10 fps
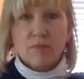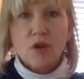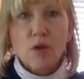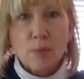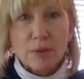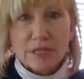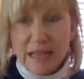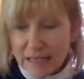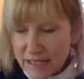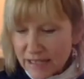Cucumber
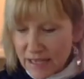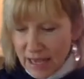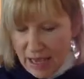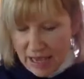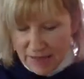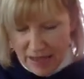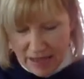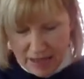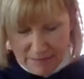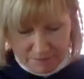slices. And
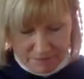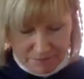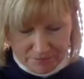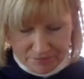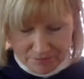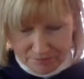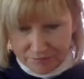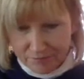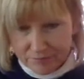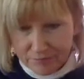then
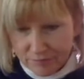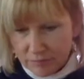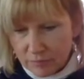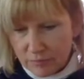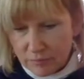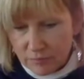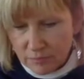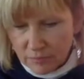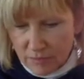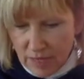
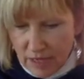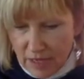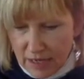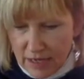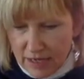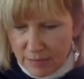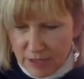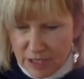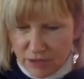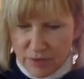I gotta cut some
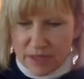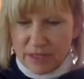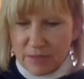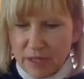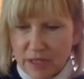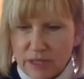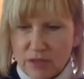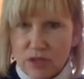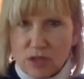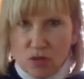of these greens up because
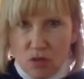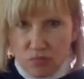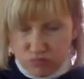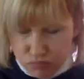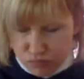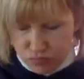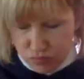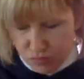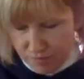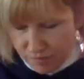they're so
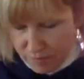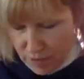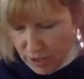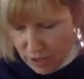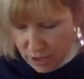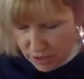big.